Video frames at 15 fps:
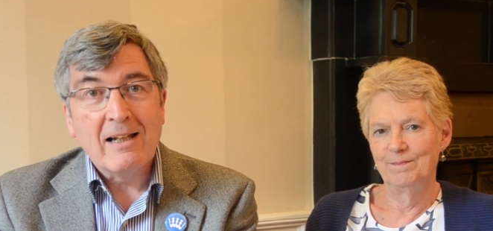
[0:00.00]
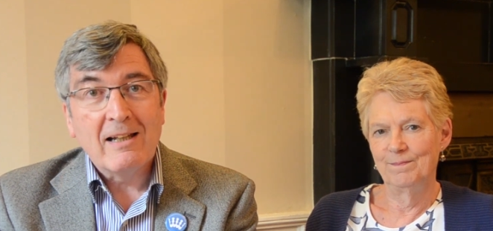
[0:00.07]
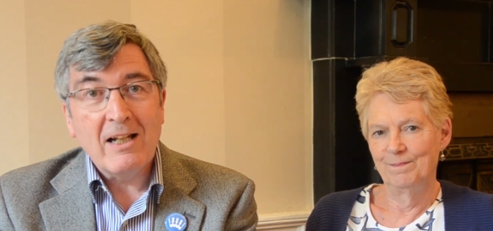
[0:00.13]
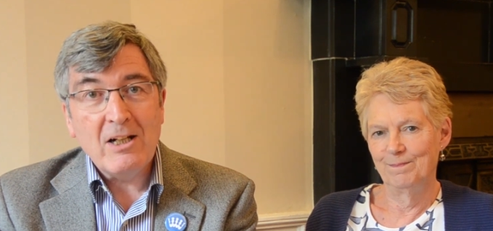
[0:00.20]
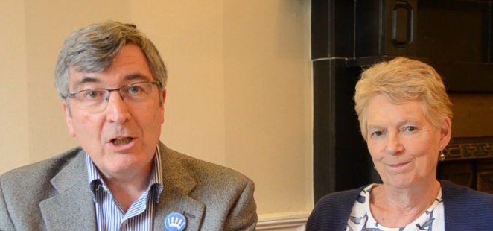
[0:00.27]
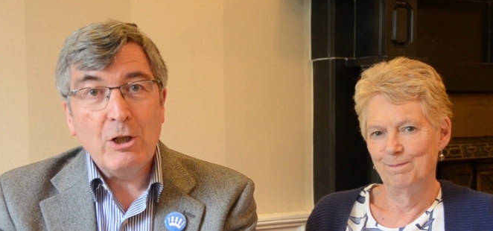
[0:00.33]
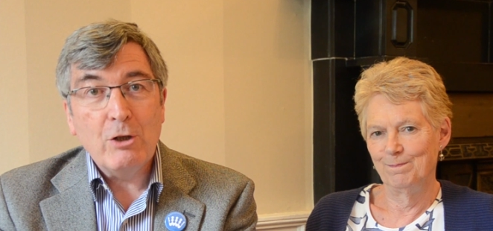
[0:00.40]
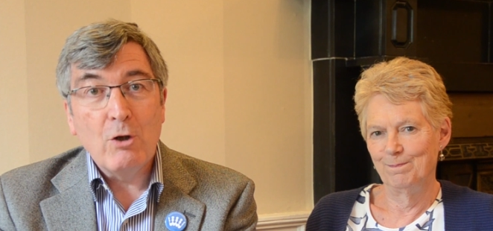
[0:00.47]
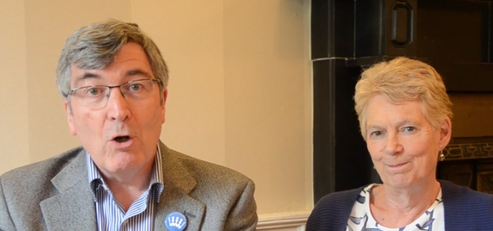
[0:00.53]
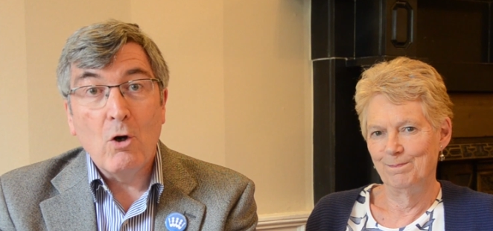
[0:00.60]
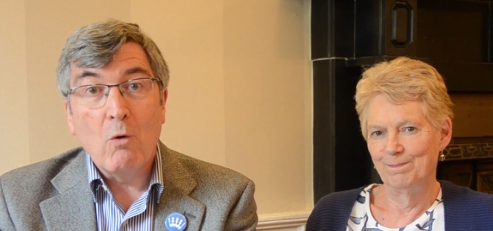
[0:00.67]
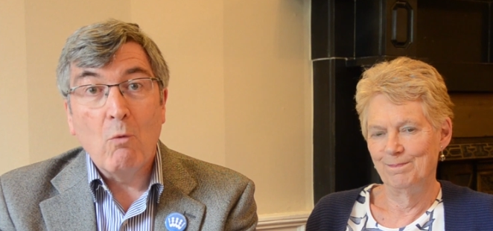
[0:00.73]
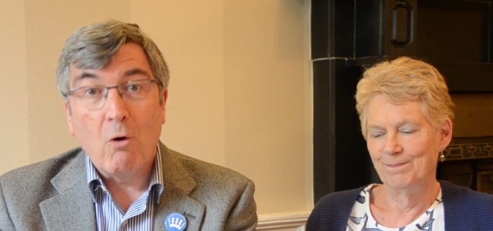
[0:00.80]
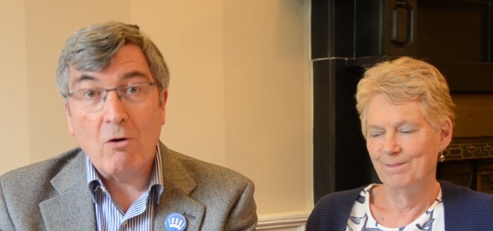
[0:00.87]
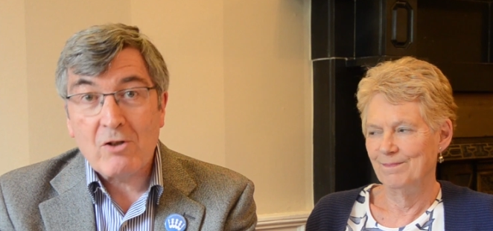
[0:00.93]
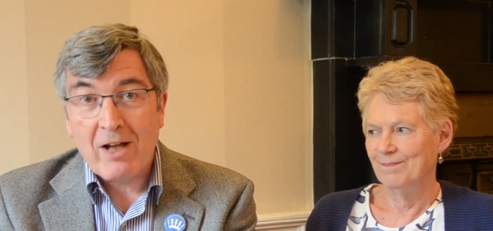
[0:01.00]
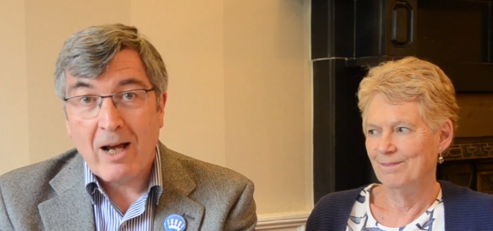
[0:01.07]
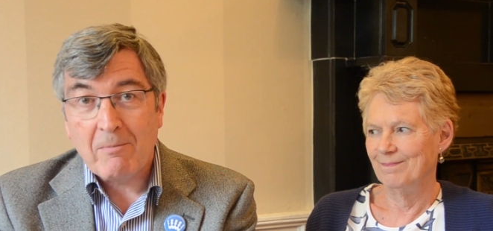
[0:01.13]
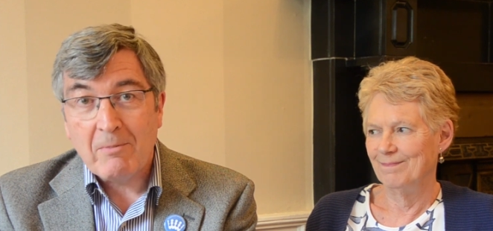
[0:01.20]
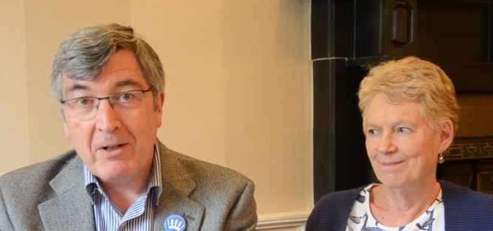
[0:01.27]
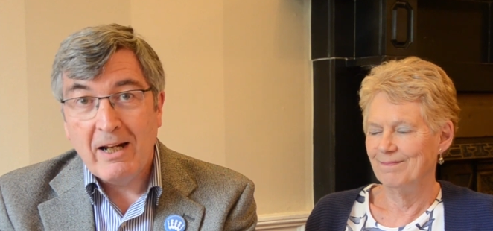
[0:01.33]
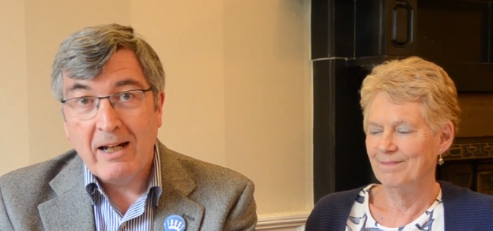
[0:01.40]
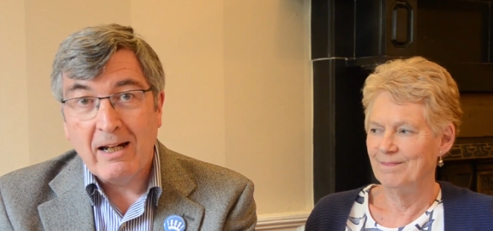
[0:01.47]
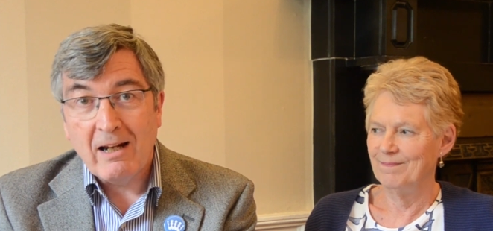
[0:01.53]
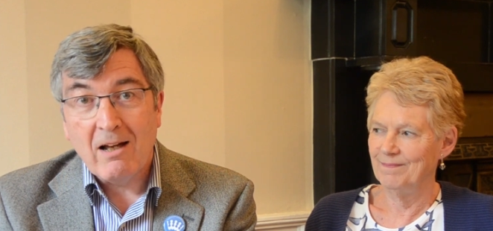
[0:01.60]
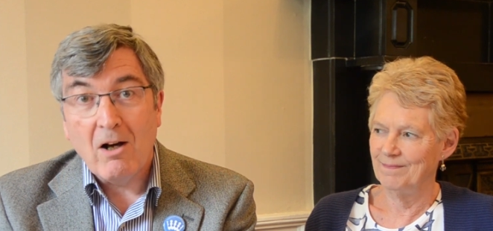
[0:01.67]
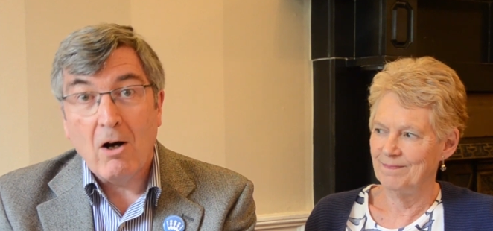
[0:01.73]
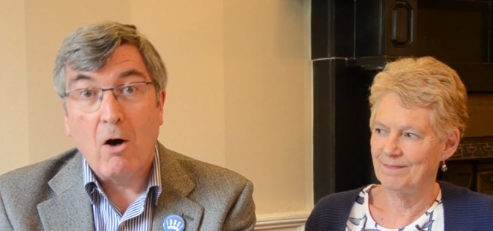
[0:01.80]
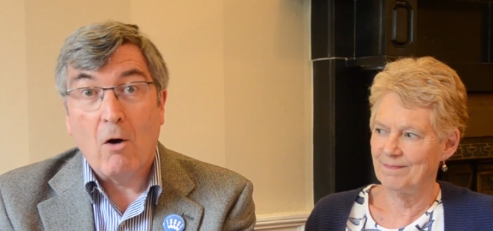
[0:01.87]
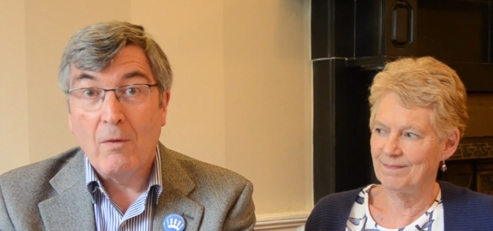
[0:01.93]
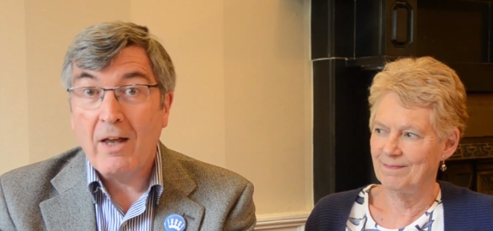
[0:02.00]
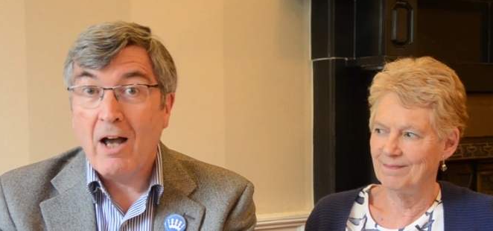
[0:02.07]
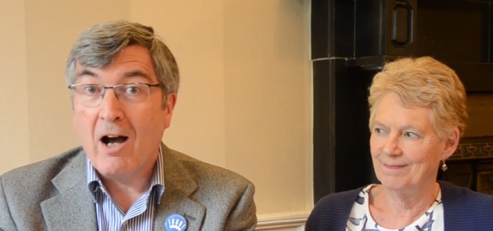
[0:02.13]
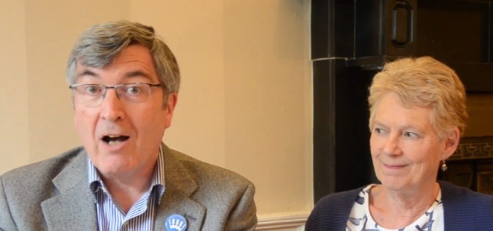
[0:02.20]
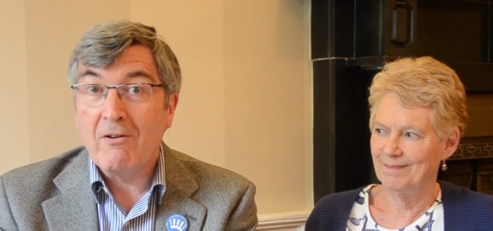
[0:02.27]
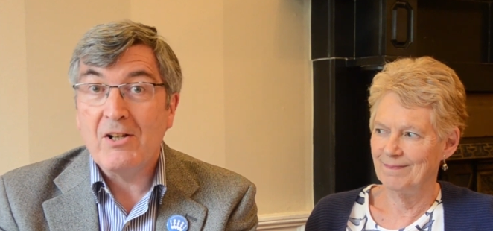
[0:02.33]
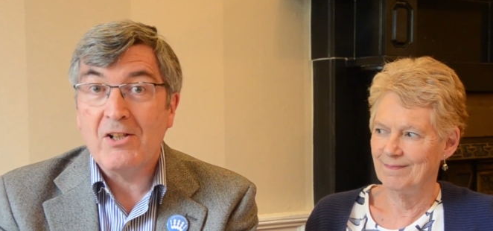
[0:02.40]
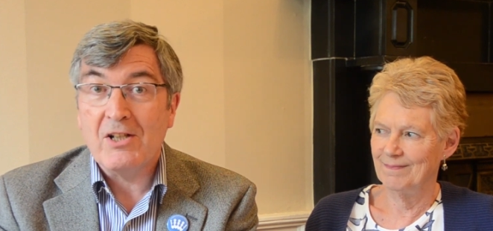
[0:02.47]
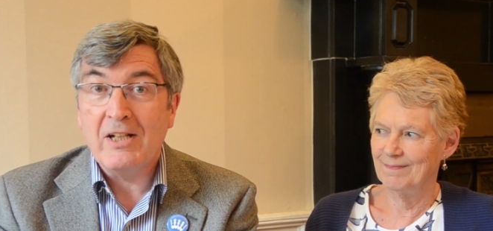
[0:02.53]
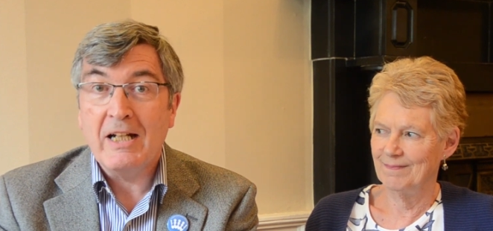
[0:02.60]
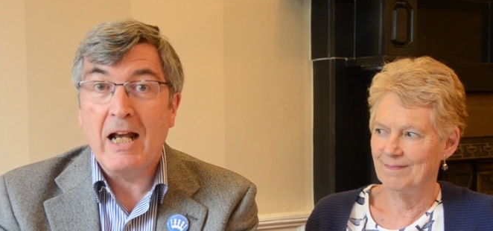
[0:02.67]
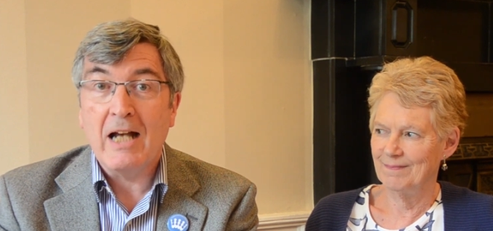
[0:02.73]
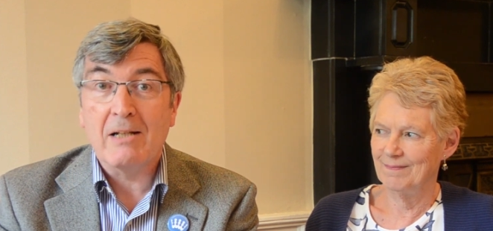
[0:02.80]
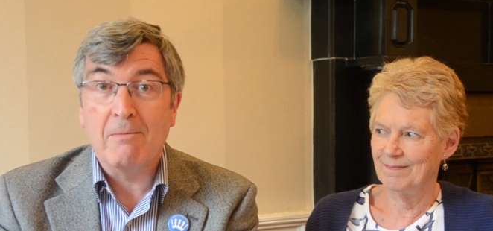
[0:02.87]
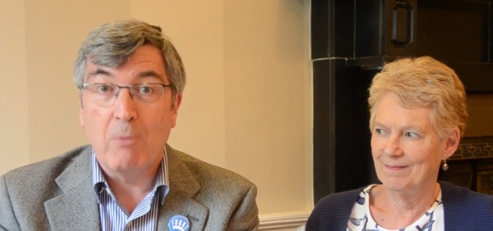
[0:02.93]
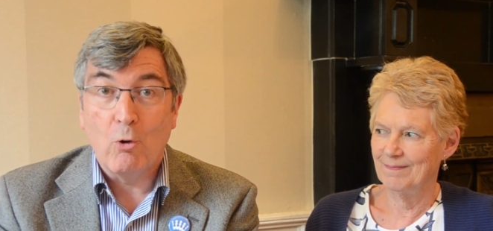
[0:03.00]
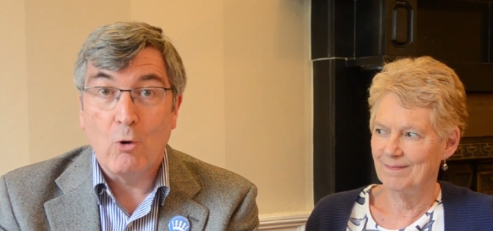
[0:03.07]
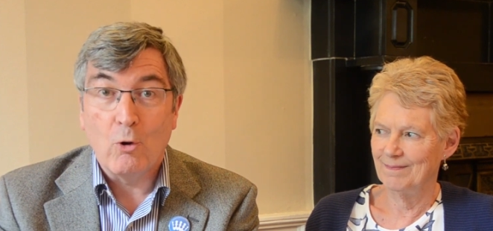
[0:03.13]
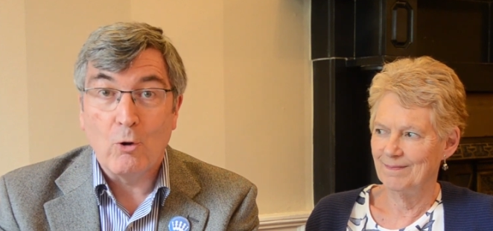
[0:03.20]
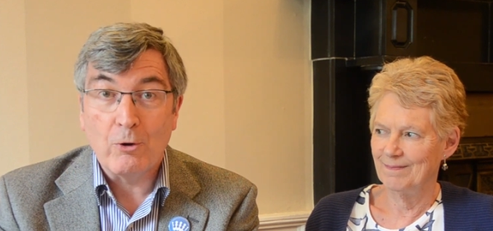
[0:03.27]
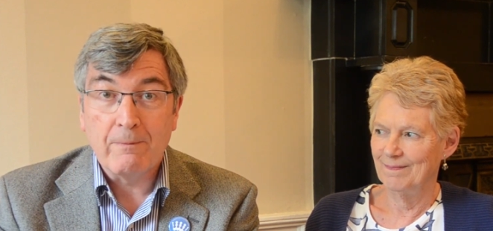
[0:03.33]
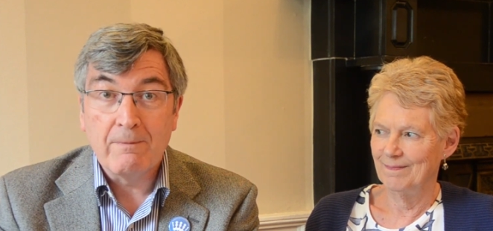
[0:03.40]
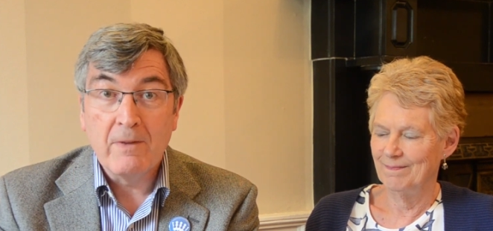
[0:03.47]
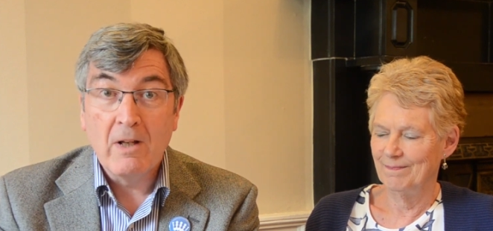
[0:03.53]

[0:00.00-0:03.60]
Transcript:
Speaker 1: letting you know what's happening on the RSCDS board.